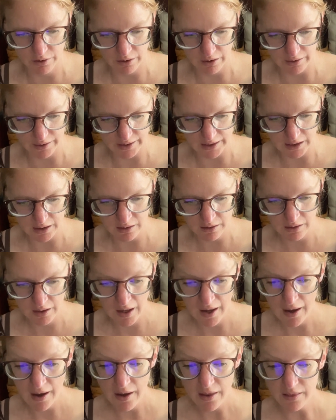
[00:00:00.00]
Garden.
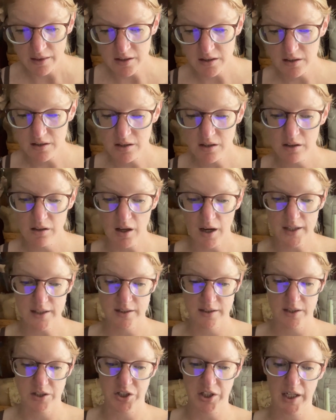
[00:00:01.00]
This is a lot of
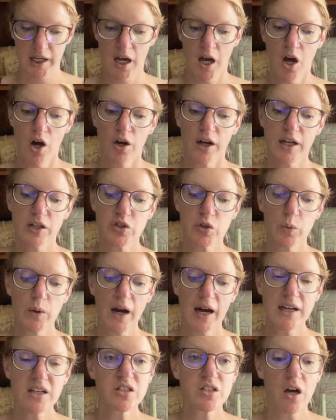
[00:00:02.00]
stitching. Okay, so when
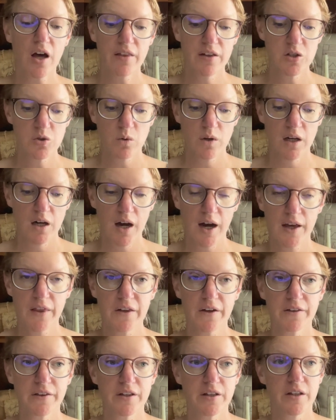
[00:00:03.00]
I saw this one, I
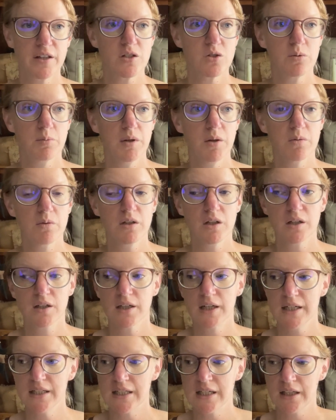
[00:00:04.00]
thought that this would be a really good
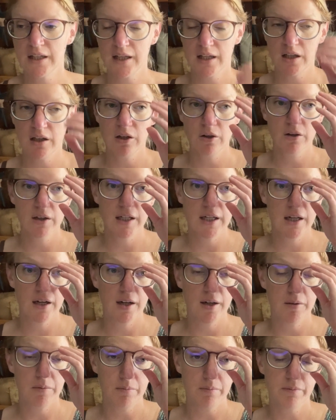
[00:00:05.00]
idea. Like, you know,
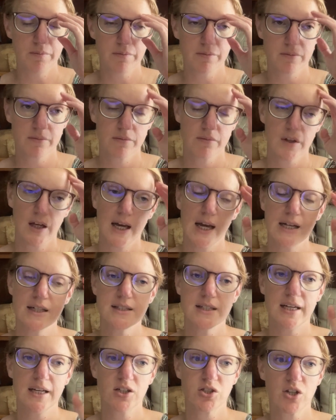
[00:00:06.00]
in
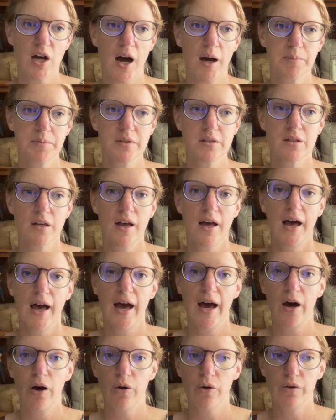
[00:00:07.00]
antique shops,
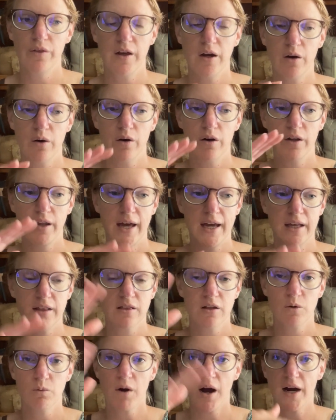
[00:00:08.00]
how there are like
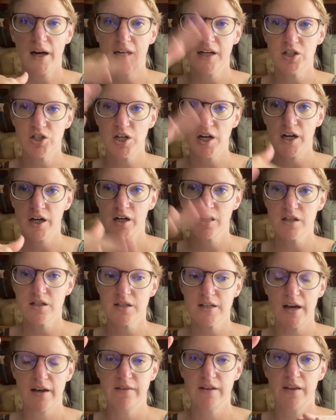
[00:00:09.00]
the rocking chairs
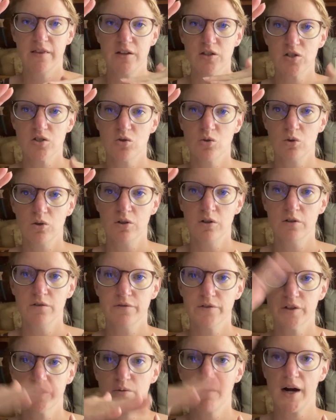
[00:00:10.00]
and then the stool
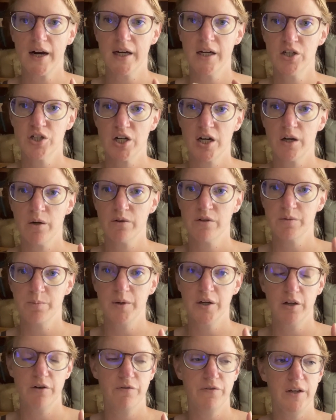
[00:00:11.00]
for the rocking chair to
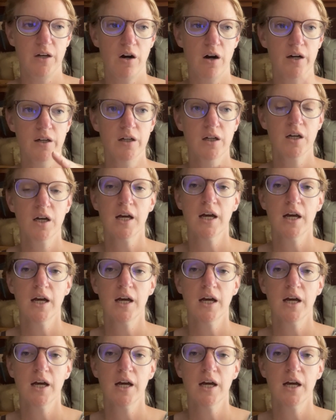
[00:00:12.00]
put your feet on.